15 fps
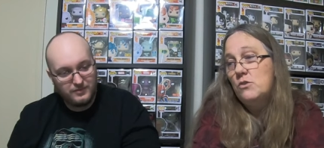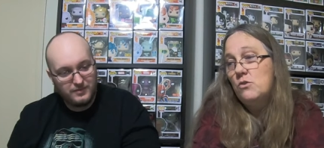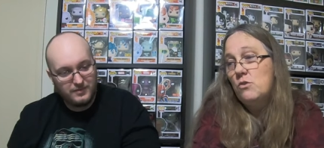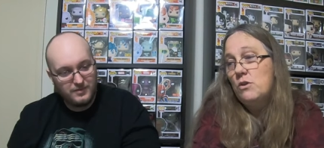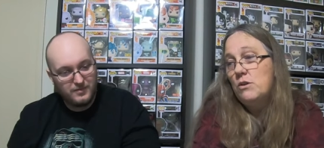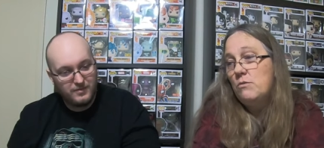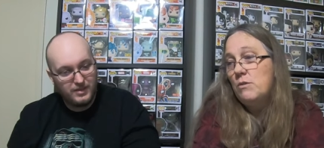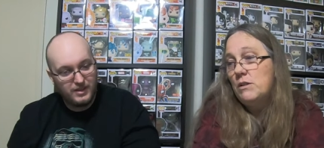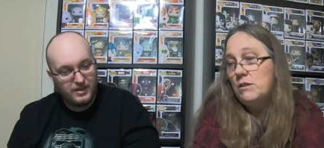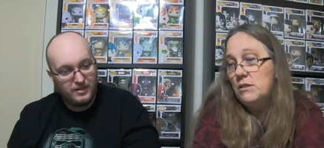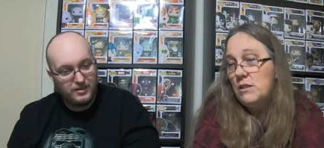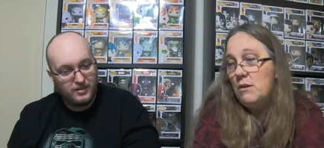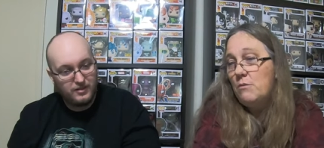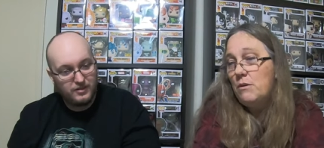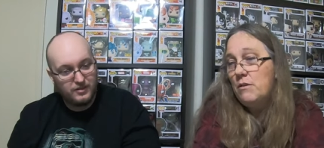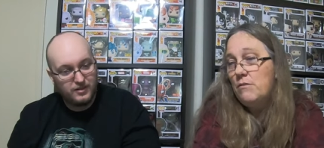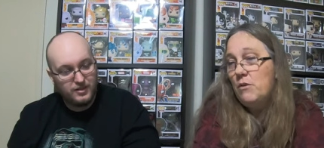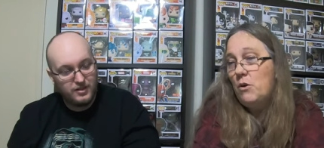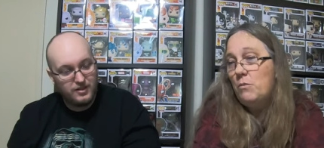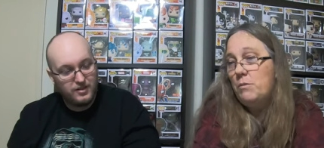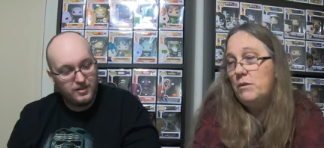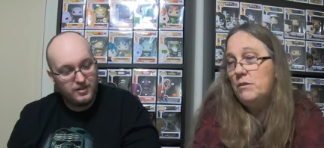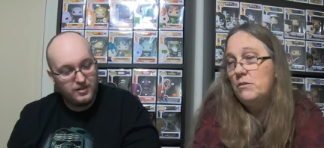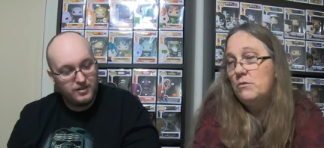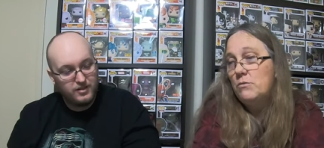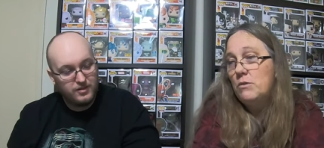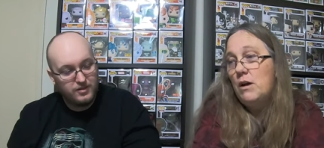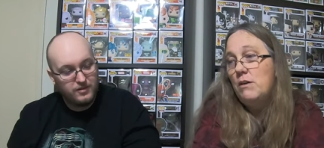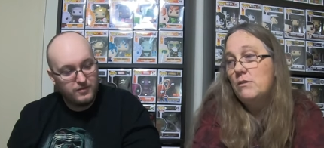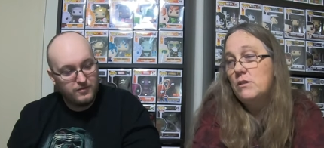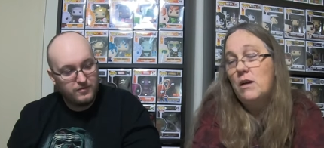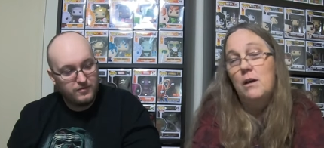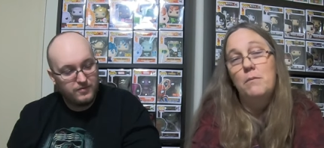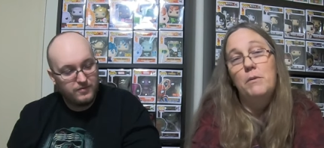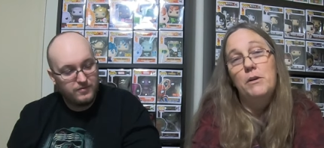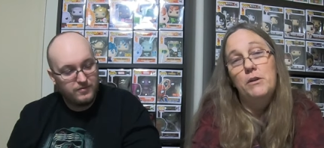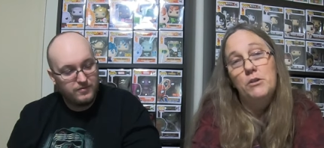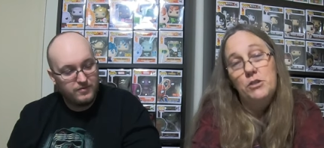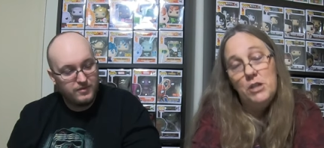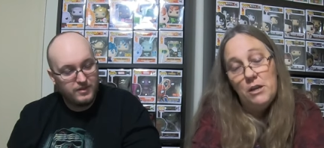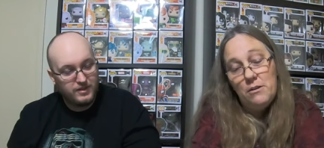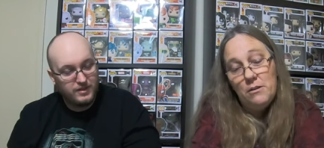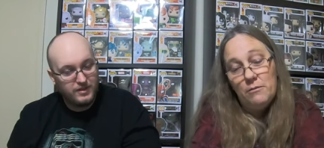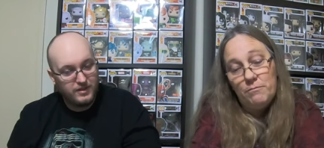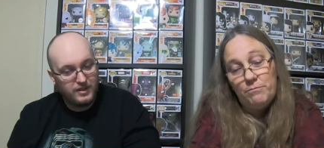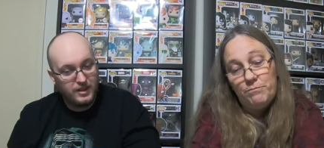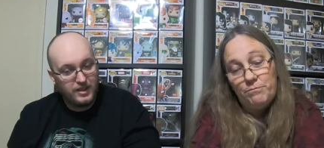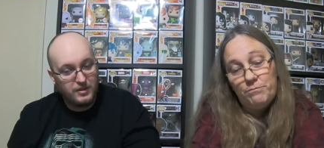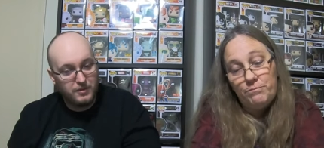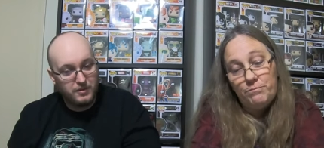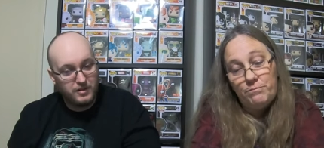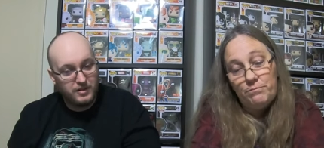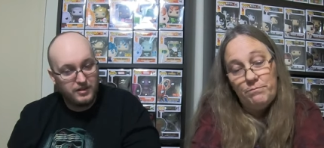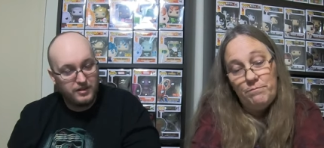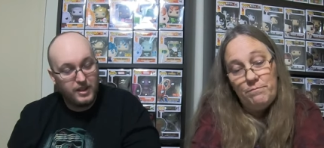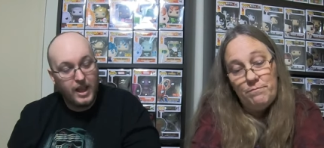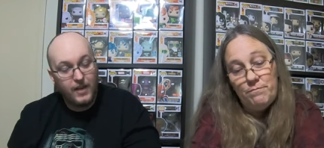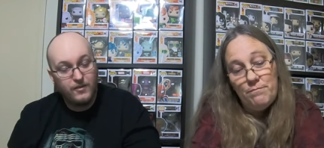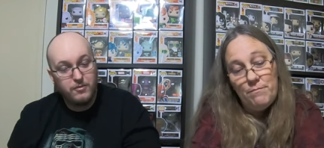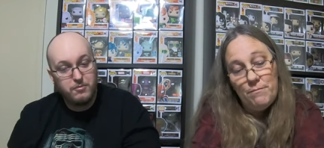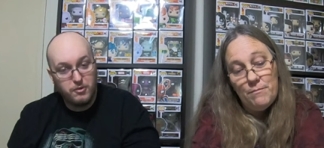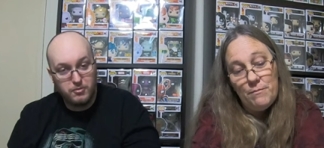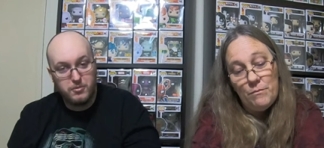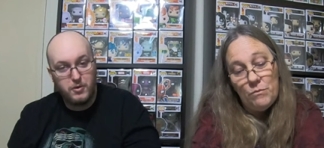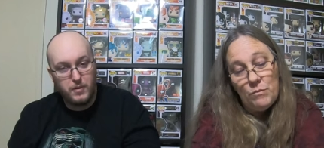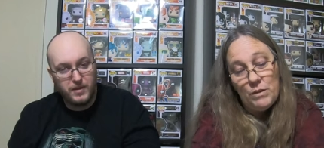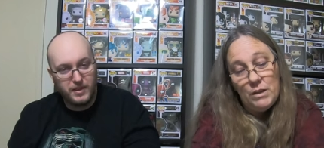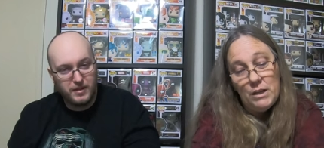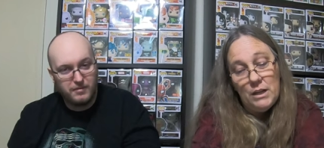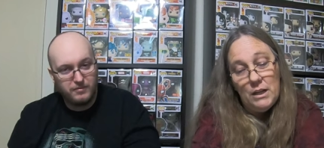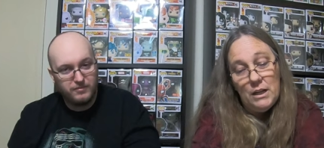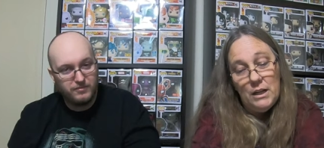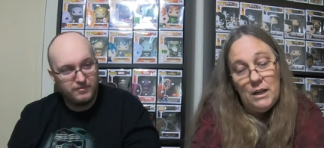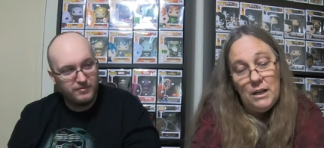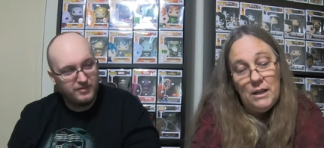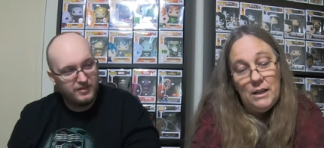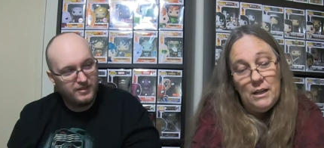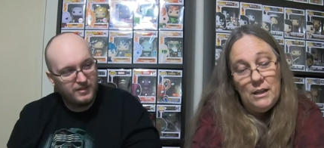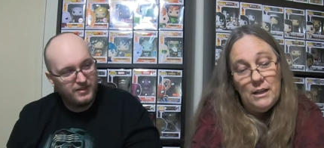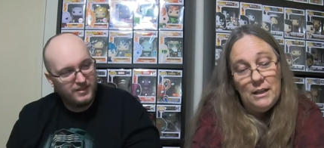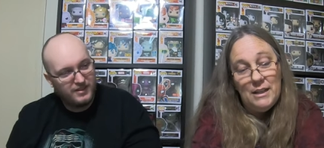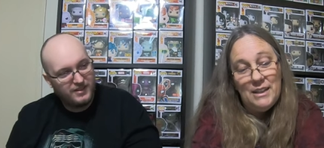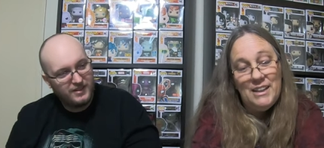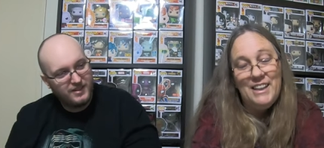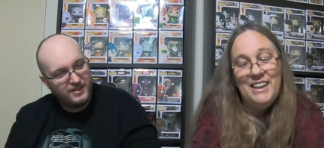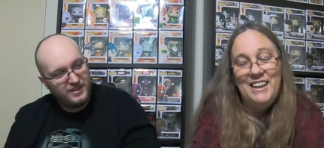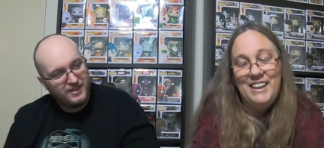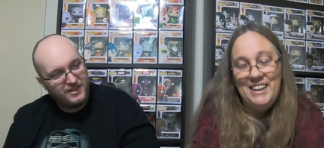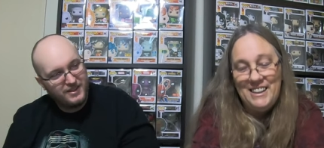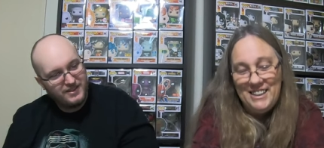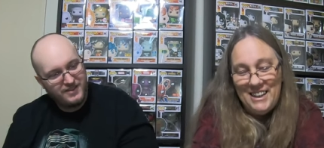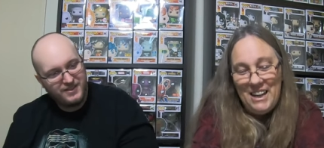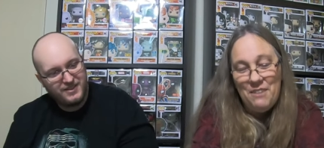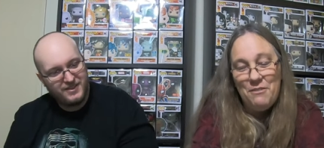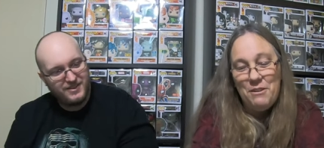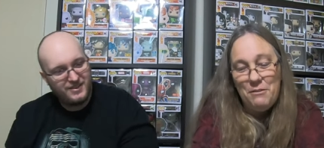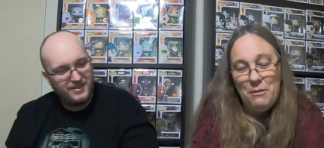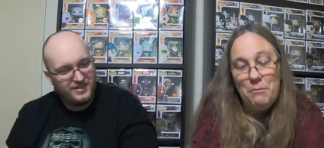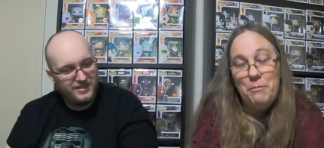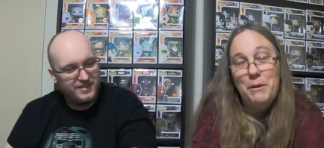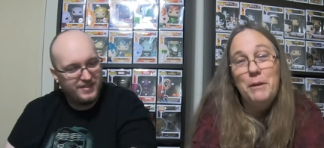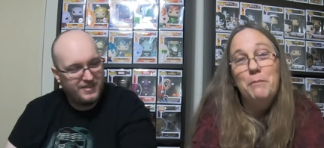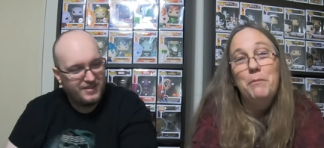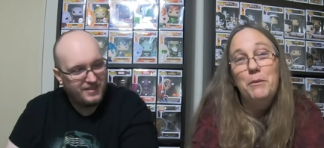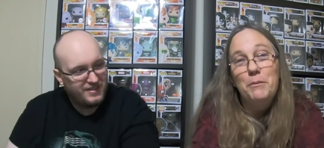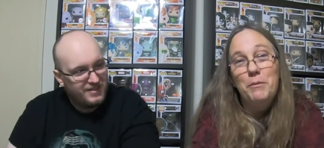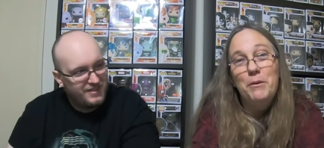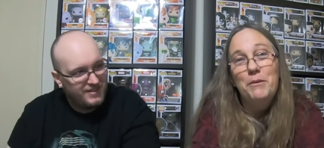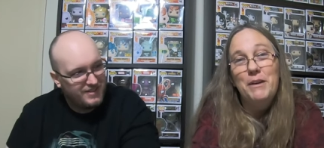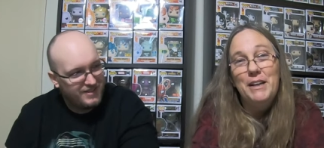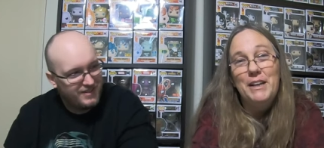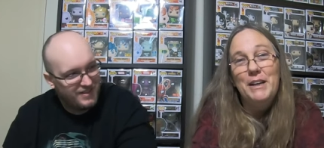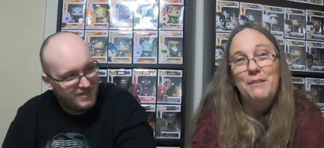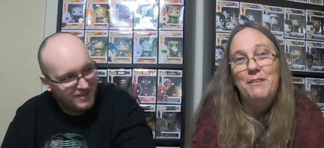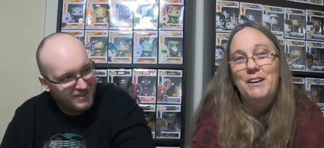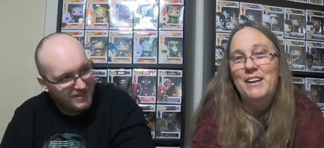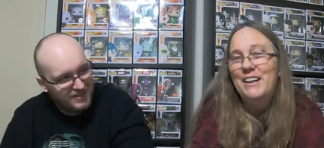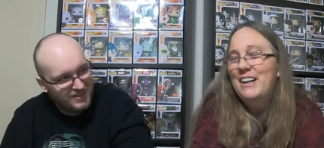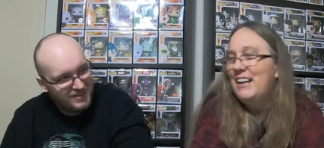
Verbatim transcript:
Speaker 1: assorted ones that we've opened throughout time
Speaker 2: on our
Speaker 1: channel.
Speaker 2: And there were have a boo-boo in them.
Speaker 1: And we will put a boo-boo in
Speaker 2: them.